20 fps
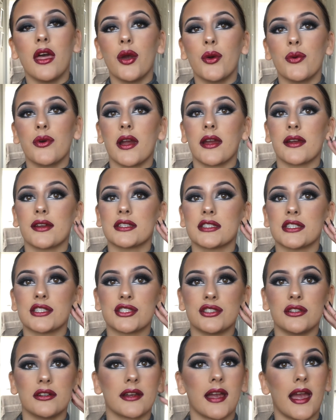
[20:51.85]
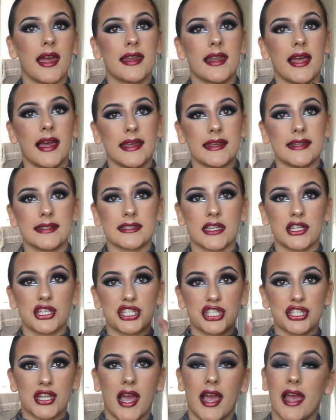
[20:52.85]
whereas you still get a nice
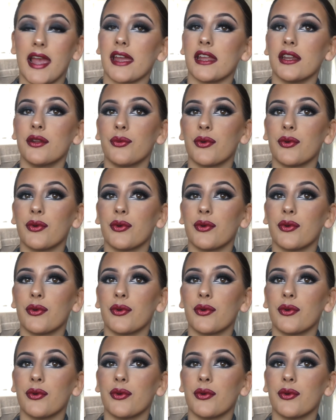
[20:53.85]
shine